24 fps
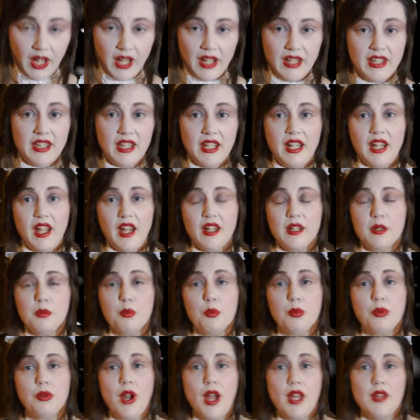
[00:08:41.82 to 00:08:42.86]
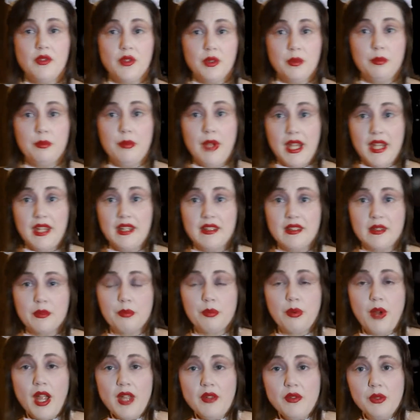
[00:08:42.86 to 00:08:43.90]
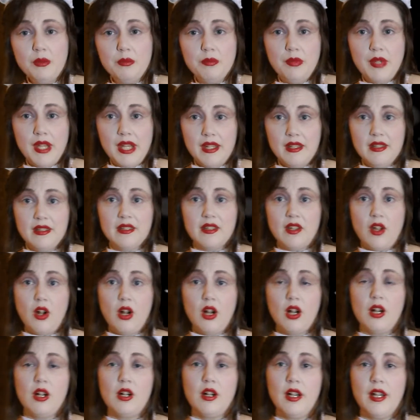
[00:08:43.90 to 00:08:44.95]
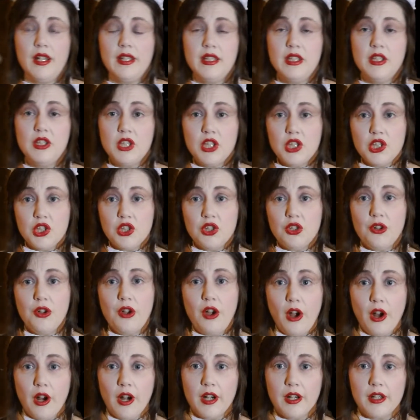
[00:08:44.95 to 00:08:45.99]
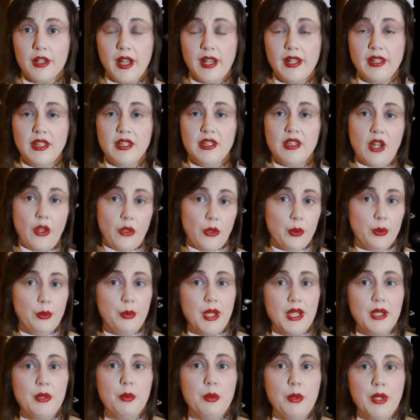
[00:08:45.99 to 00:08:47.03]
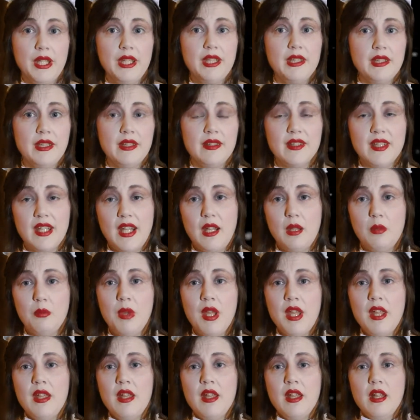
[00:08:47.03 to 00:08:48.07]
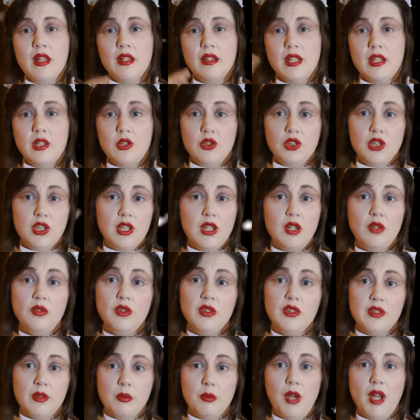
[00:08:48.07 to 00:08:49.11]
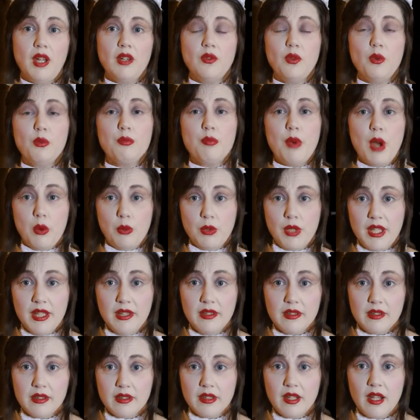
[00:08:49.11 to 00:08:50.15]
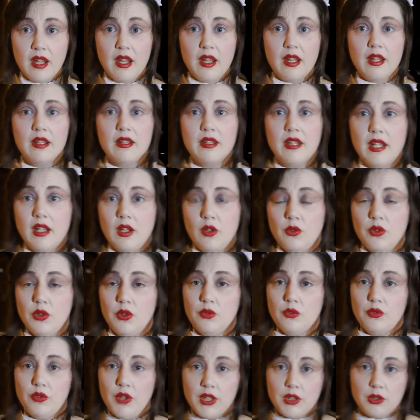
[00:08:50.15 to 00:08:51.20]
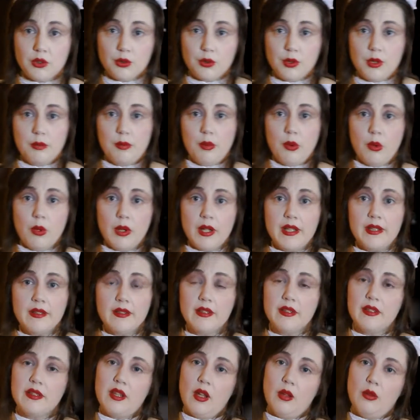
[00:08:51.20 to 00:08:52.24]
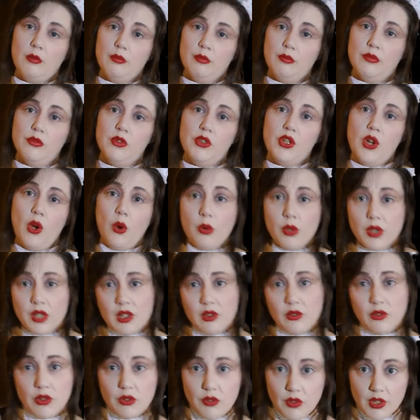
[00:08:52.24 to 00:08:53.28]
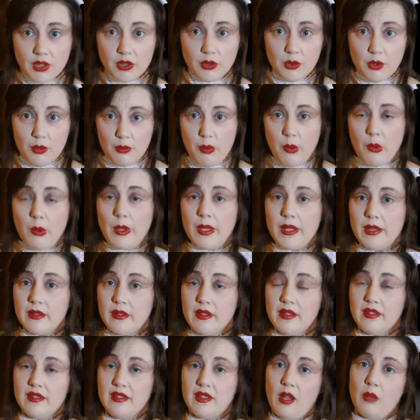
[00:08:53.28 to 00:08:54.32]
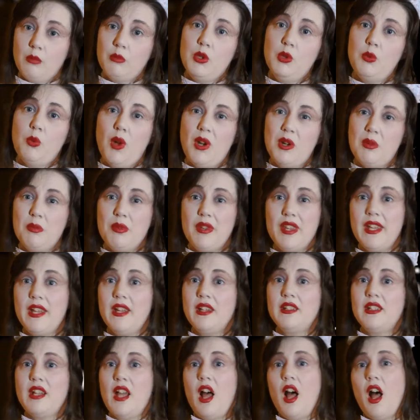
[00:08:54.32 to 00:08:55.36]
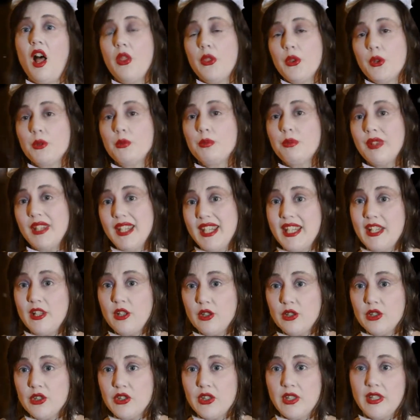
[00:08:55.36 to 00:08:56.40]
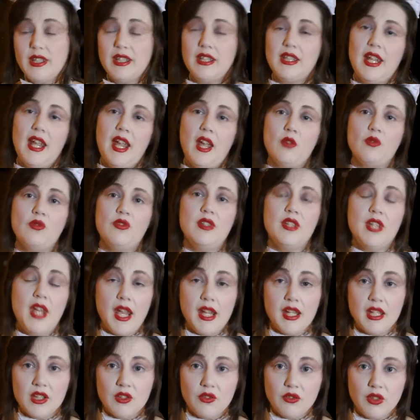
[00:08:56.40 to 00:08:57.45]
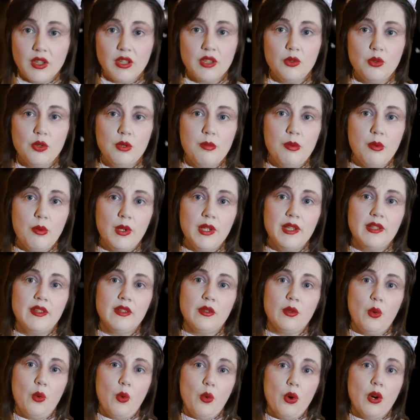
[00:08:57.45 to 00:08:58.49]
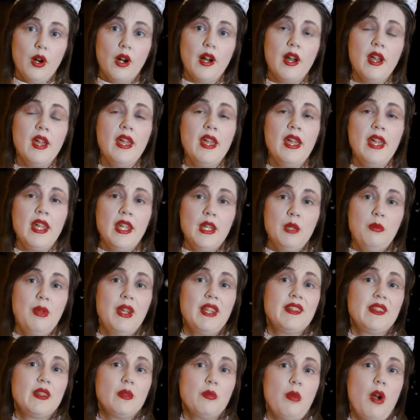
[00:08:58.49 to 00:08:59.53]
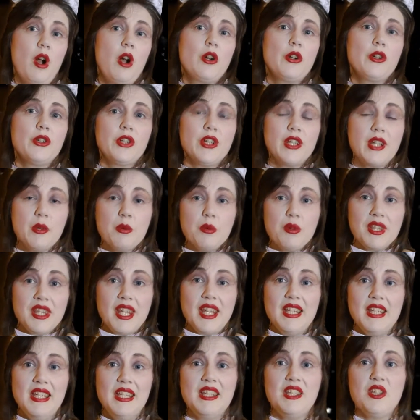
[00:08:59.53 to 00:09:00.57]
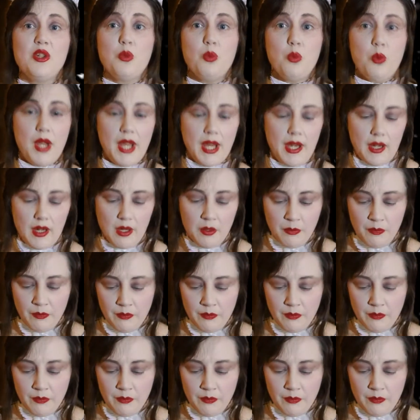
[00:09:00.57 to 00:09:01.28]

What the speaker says: And then I got private maids. Private maids are an additional card and another way to win in this game. They usually give you some kind of a bonus. They give you victory points. Some don't give you victory points. Some you want to play on other players so that they have negative victory points, or it makes them harder to get what they need to win.